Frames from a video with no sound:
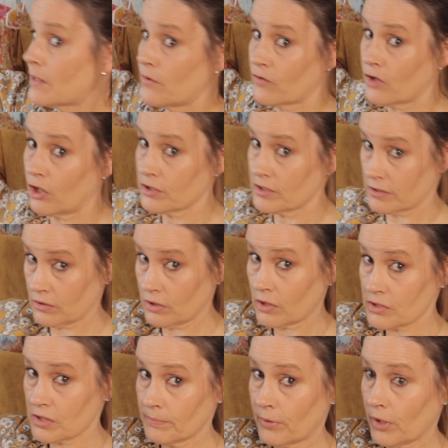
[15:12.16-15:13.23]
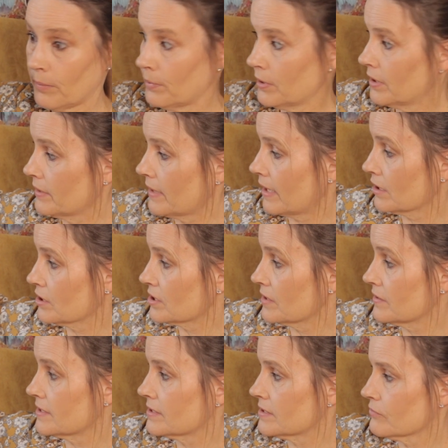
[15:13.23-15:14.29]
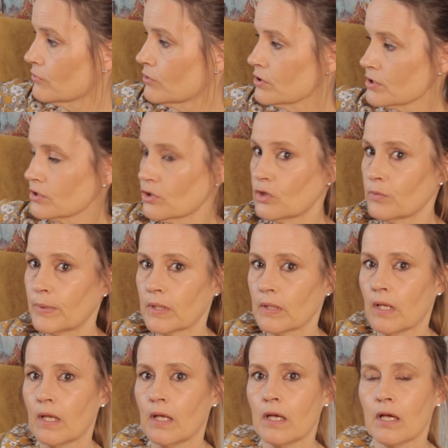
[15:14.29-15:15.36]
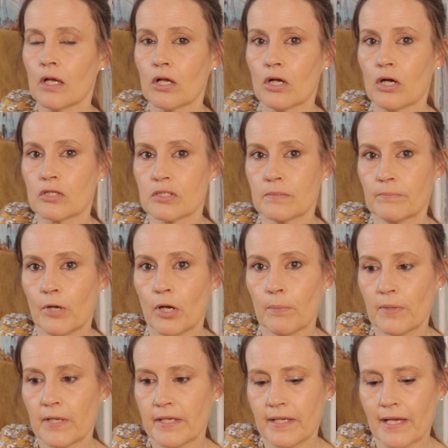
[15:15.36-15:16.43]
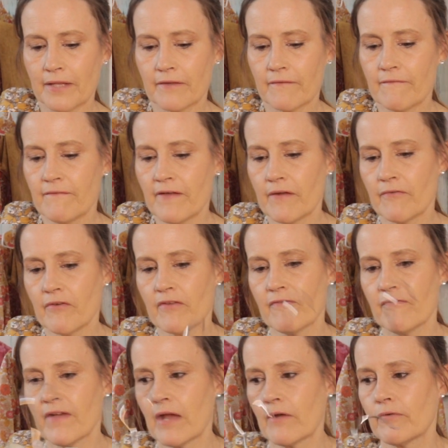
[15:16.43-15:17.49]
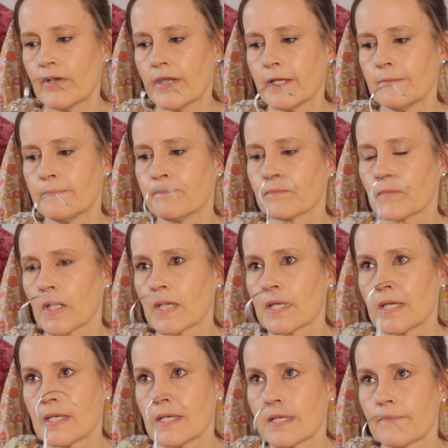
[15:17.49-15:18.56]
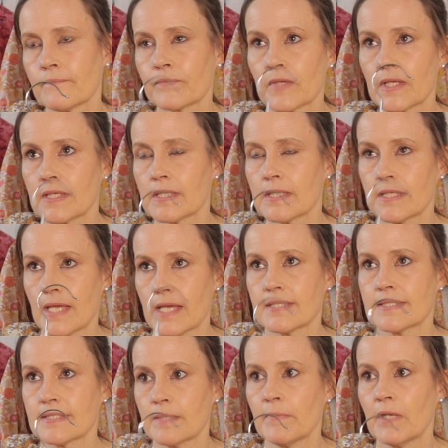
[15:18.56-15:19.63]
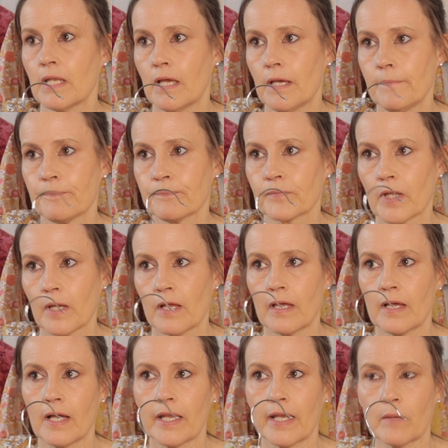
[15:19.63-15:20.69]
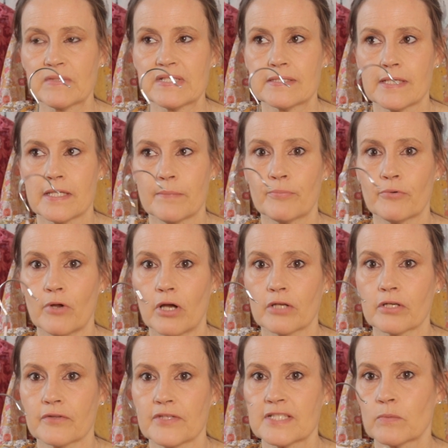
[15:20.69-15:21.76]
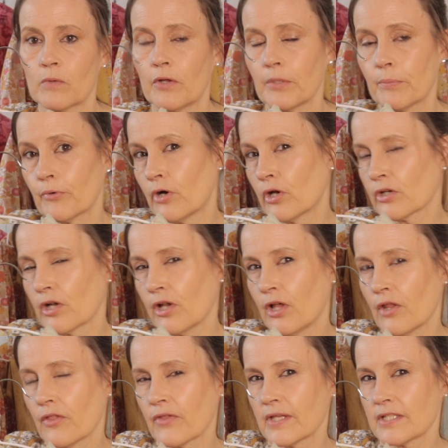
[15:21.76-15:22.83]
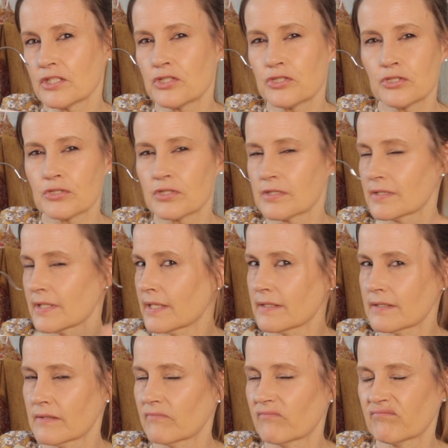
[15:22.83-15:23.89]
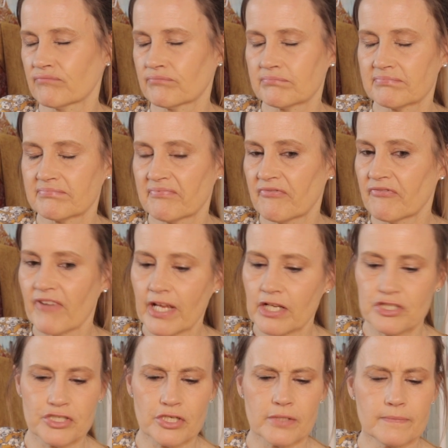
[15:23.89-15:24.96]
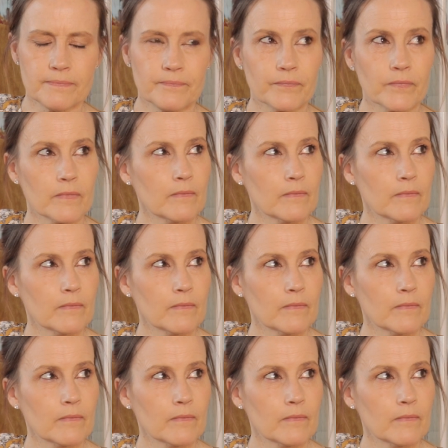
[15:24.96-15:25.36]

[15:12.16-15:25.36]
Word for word: our cotton poplin, actually. This is a Rose and Hubble cotton poplin, and they're very, very, yeah, similar. And I would say the broad, this one, the broadcloth is just that fraction